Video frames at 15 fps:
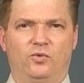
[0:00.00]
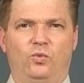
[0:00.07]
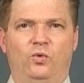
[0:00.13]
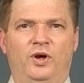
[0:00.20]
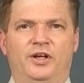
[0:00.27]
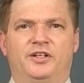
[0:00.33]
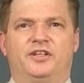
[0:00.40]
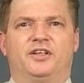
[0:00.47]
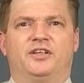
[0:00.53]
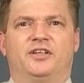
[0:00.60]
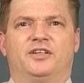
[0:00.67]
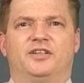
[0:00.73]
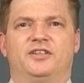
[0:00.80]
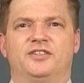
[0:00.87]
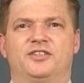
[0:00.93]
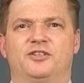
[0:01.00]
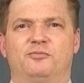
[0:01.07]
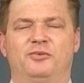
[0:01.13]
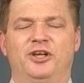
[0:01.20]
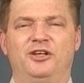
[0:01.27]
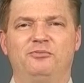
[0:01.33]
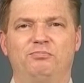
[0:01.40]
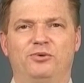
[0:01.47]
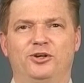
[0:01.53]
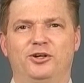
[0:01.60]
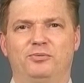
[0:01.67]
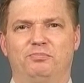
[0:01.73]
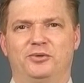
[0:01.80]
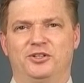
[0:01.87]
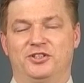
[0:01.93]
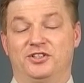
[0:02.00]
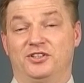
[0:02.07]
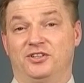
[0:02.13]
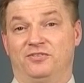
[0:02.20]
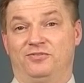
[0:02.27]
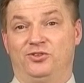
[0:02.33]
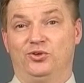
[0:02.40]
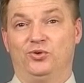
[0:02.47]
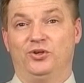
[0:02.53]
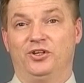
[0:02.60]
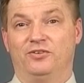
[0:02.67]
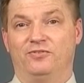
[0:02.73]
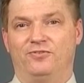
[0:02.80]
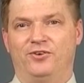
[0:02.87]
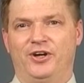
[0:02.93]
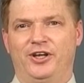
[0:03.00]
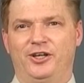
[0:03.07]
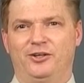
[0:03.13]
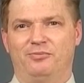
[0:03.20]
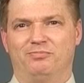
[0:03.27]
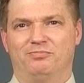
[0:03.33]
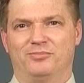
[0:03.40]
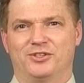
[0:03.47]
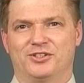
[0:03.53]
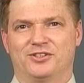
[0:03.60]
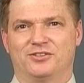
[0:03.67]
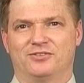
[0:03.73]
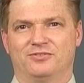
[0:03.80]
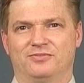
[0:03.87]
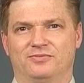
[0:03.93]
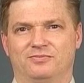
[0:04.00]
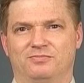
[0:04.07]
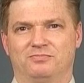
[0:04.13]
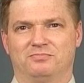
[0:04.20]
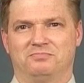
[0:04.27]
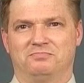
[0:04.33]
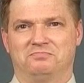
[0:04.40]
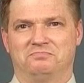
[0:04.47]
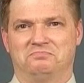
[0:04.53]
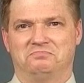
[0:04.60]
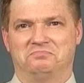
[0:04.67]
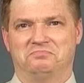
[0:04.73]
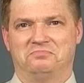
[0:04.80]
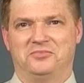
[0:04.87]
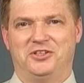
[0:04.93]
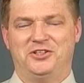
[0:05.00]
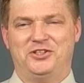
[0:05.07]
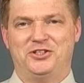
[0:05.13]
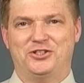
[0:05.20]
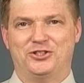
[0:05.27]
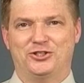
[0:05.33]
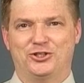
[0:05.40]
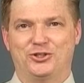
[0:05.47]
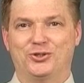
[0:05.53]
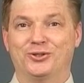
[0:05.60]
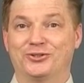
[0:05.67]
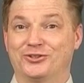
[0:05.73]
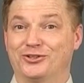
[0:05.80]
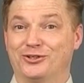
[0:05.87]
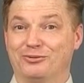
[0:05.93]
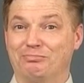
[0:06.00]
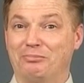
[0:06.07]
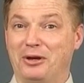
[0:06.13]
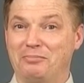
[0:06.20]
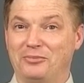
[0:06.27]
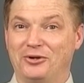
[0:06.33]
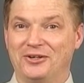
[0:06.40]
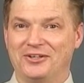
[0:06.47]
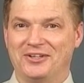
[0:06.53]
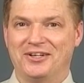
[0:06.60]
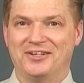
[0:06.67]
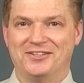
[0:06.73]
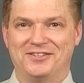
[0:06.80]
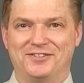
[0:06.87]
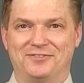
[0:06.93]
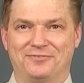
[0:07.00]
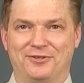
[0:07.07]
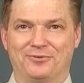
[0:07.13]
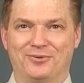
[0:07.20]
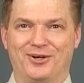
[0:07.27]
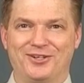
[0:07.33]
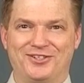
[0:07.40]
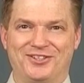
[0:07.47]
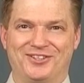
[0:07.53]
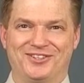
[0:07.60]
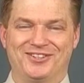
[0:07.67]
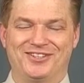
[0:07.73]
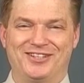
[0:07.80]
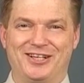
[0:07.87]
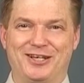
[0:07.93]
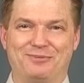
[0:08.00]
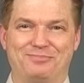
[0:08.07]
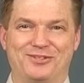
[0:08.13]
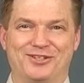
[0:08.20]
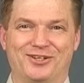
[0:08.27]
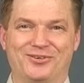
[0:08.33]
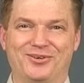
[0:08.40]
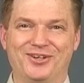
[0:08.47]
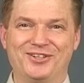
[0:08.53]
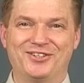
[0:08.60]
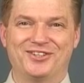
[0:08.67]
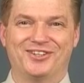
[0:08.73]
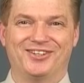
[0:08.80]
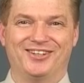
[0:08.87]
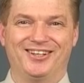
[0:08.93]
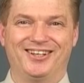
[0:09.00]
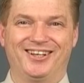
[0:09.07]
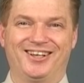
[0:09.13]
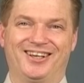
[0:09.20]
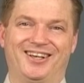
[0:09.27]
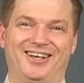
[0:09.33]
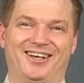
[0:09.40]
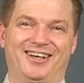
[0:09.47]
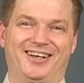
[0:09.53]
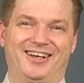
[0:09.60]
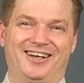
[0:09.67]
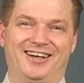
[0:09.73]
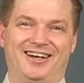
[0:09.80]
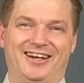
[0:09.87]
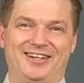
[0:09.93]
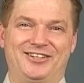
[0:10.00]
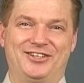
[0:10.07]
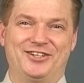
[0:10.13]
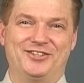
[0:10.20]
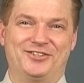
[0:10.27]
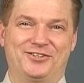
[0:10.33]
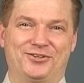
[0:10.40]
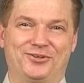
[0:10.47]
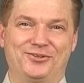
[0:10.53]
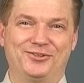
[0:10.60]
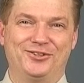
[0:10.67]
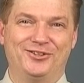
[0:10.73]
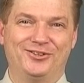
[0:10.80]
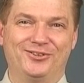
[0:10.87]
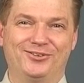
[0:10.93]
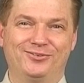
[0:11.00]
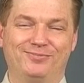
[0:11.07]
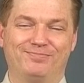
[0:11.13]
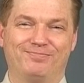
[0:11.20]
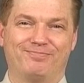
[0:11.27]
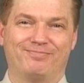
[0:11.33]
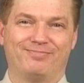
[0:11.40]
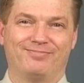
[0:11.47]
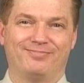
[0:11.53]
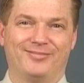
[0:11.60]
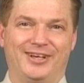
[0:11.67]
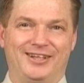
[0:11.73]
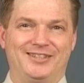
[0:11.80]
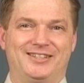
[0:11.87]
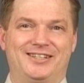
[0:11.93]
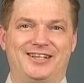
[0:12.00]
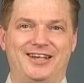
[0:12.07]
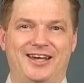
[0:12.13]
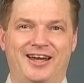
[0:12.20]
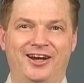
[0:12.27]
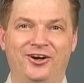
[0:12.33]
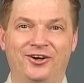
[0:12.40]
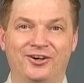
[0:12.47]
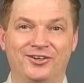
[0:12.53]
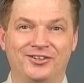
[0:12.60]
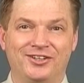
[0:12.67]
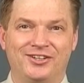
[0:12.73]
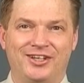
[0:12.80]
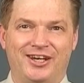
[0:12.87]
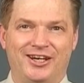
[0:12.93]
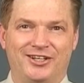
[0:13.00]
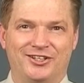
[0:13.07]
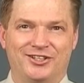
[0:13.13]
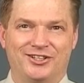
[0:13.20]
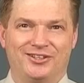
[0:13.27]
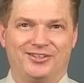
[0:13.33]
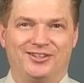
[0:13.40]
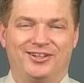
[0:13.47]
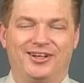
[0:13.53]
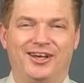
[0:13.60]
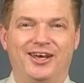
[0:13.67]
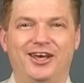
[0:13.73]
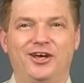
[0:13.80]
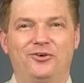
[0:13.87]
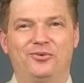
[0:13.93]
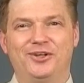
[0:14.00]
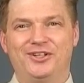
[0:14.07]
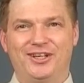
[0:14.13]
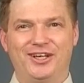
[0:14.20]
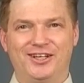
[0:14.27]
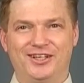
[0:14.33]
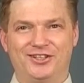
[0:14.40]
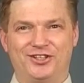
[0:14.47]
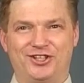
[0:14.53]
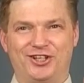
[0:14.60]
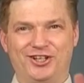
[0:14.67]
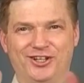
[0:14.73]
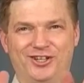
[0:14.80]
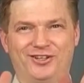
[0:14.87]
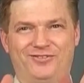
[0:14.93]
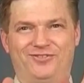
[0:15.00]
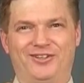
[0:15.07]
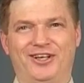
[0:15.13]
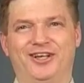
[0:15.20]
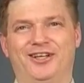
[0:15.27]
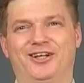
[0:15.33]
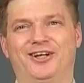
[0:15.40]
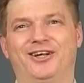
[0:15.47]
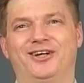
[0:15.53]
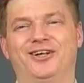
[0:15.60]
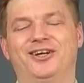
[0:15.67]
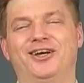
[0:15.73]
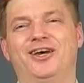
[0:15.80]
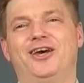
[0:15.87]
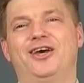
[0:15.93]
What is the main purpose of doing frames? This is a short-term memory test if you're watching this tape sequentially. I just told you. It's the error detection. We take a chunk of data,